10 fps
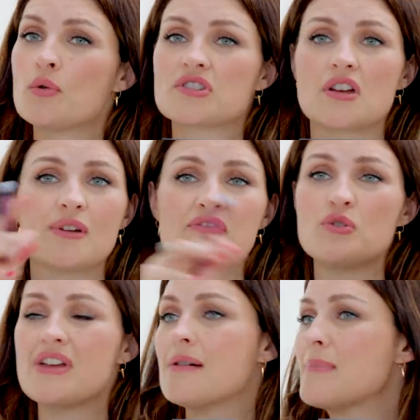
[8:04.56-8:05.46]
Also, if
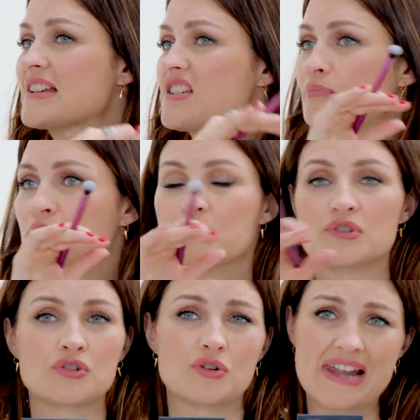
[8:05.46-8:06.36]
you get a massive bruise
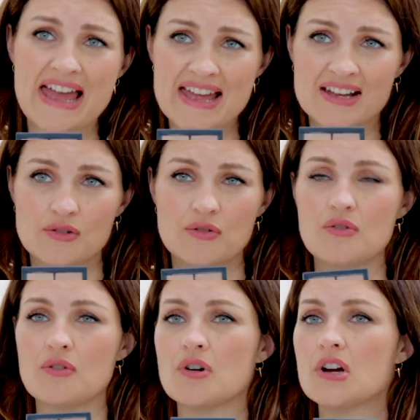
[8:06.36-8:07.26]
on your leg
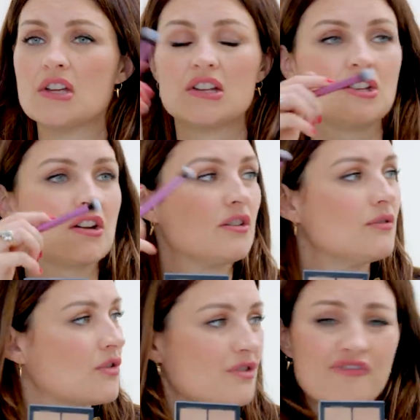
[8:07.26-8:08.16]
or, you know,
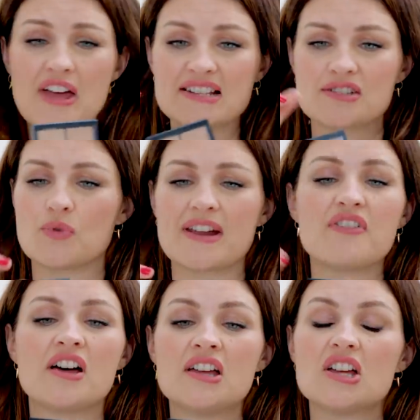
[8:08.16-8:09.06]
on your face or
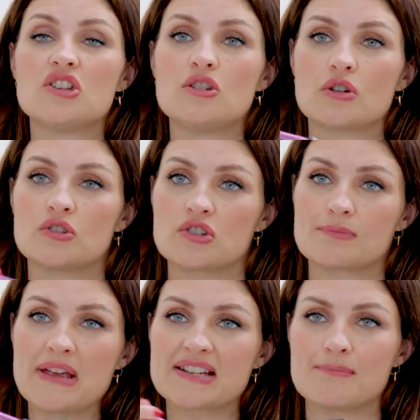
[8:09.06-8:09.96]
whatever, you can just
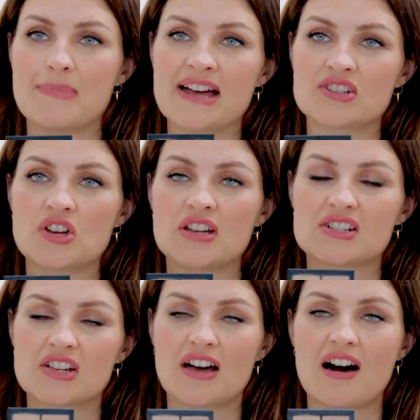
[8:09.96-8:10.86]
mix and match
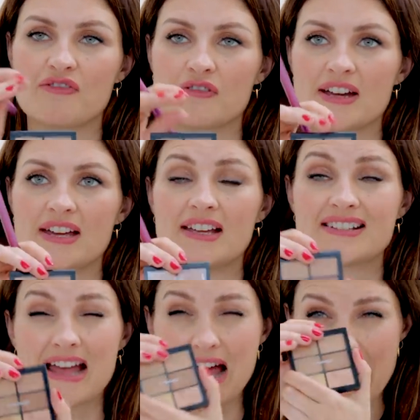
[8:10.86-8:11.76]
to cover it. It's